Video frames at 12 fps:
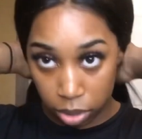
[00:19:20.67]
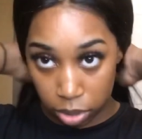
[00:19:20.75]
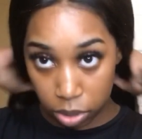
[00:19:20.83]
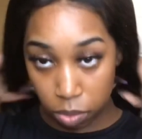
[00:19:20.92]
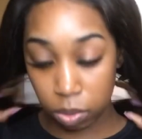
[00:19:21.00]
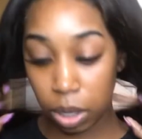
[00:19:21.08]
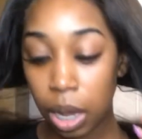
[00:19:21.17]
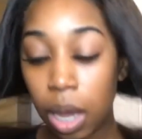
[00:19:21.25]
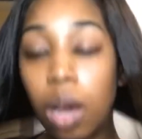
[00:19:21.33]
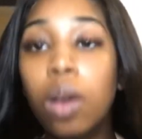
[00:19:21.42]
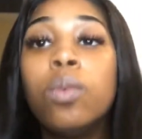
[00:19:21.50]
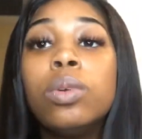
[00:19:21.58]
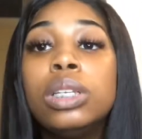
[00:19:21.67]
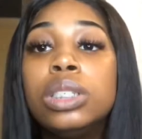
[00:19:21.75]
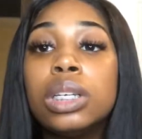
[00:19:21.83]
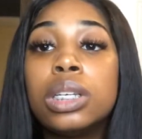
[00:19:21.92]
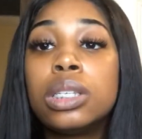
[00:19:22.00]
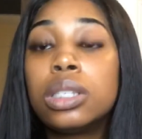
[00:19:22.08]
So now we
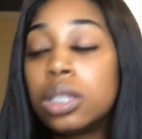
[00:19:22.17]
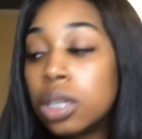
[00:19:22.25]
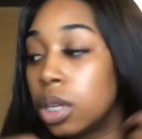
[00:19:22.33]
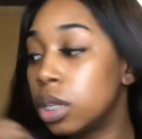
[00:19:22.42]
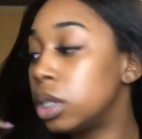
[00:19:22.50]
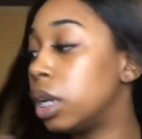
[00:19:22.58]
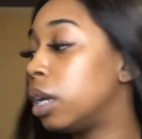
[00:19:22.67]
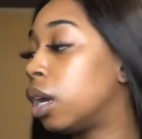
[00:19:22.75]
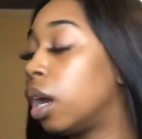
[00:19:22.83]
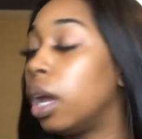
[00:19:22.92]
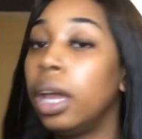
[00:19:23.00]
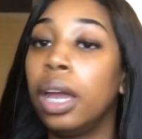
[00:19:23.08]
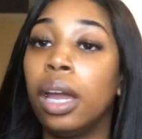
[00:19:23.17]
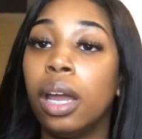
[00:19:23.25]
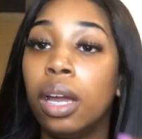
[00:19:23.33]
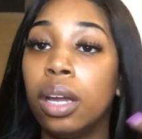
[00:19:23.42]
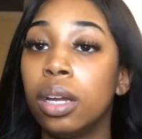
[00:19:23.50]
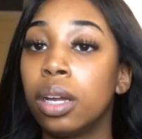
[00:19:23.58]
just take our
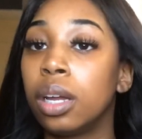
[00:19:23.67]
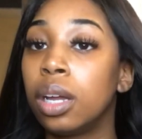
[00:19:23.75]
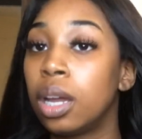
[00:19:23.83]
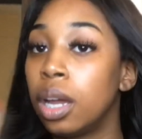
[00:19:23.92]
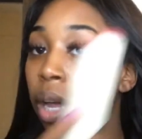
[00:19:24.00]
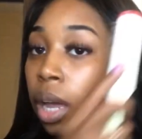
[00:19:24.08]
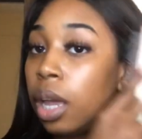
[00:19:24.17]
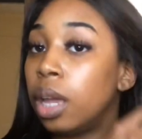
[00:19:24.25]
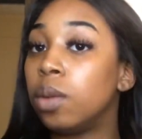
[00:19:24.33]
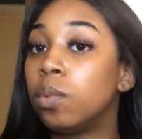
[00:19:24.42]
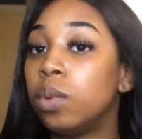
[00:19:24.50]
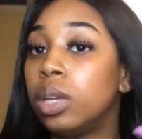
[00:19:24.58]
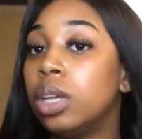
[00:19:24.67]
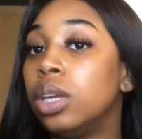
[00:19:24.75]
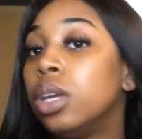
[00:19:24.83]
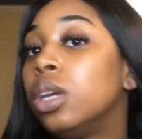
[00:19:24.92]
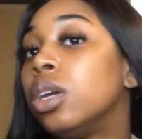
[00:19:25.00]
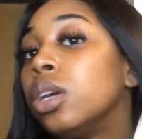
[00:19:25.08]
hair and
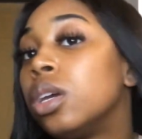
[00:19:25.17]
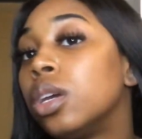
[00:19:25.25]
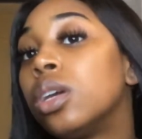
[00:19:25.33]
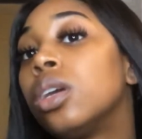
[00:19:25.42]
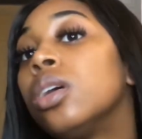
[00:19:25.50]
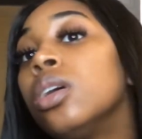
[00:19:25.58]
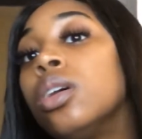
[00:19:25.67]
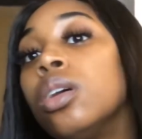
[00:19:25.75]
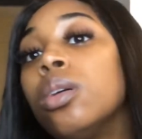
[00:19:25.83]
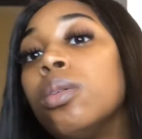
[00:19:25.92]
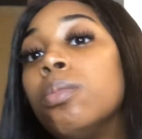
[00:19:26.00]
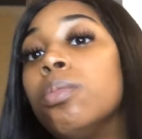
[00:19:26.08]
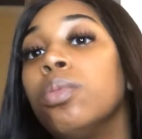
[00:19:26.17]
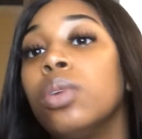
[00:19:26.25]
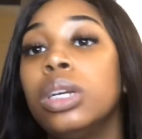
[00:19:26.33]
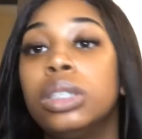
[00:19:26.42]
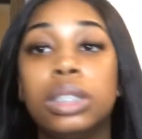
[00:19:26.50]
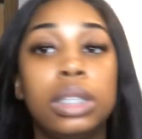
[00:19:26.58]
we
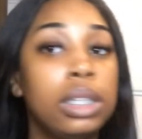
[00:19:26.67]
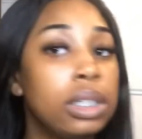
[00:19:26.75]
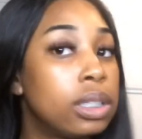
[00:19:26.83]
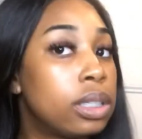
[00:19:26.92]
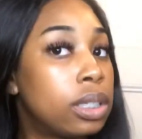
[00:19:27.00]
brush it.